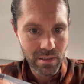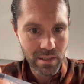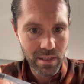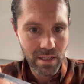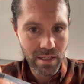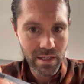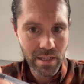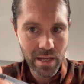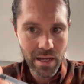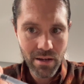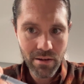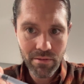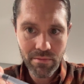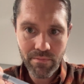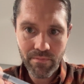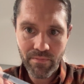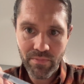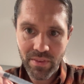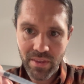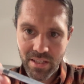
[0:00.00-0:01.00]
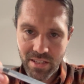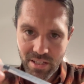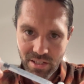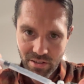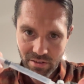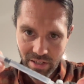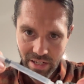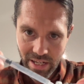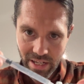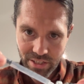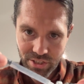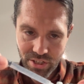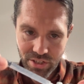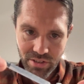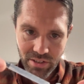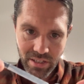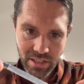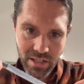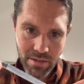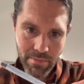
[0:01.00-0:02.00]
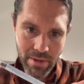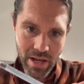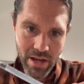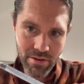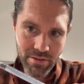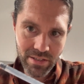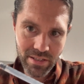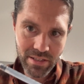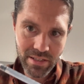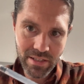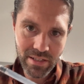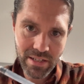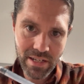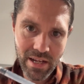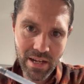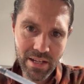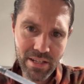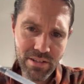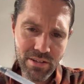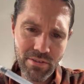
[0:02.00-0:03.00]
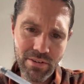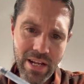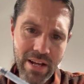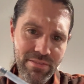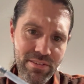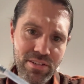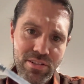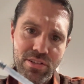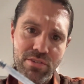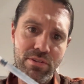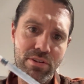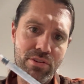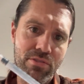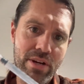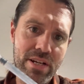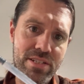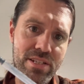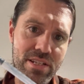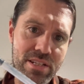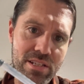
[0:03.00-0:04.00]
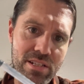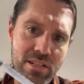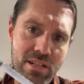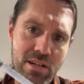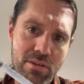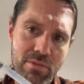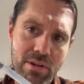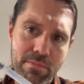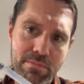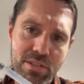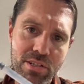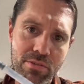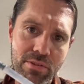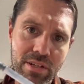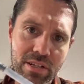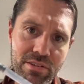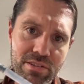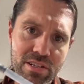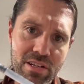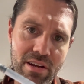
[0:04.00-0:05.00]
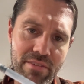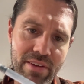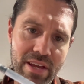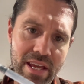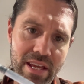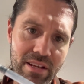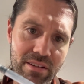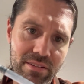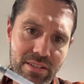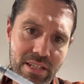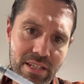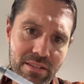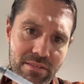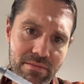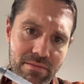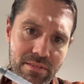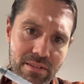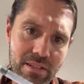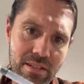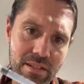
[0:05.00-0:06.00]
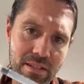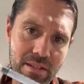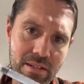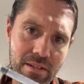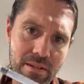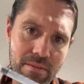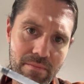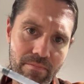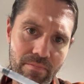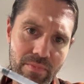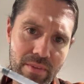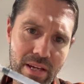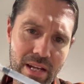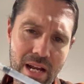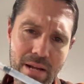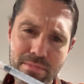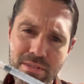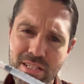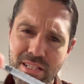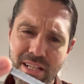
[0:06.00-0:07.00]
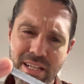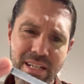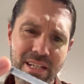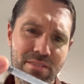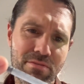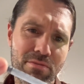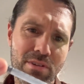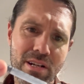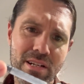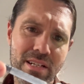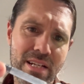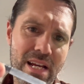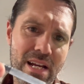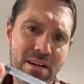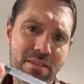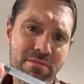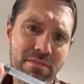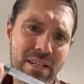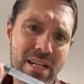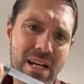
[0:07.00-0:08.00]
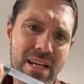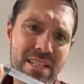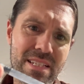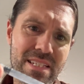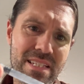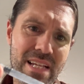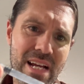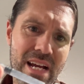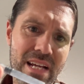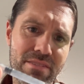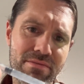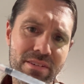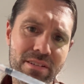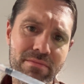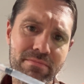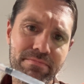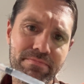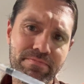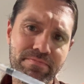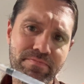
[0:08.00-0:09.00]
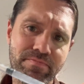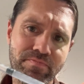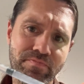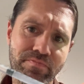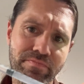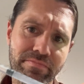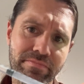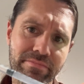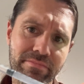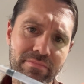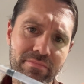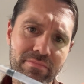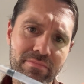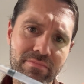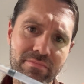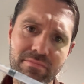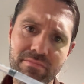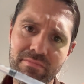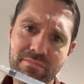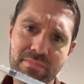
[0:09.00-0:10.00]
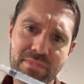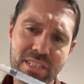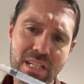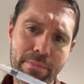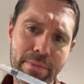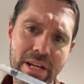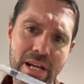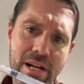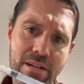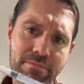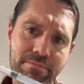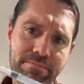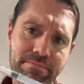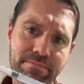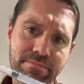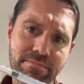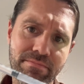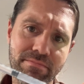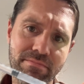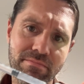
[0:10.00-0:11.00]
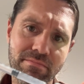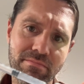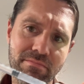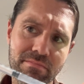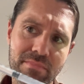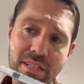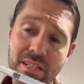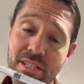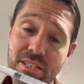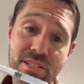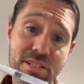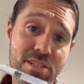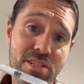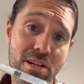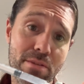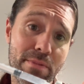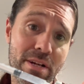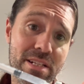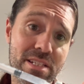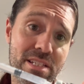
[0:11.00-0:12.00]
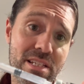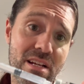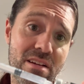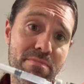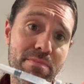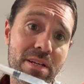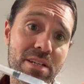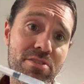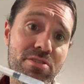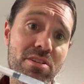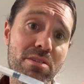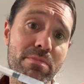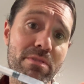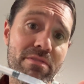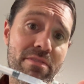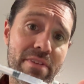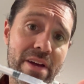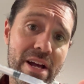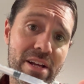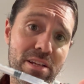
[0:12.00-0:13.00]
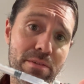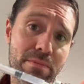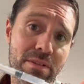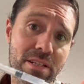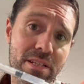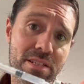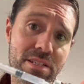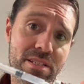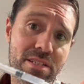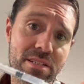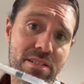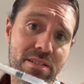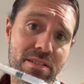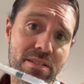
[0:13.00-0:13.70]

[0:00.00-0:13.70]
And now, this is already actually starting to come out. Now, you don't have to do it crazy slow. What I'm doing, you see I've angled it, and I'm just letting it run down kind of the side of it. It's coming out, and this is all by itself because there's a little bit of vacuum in this.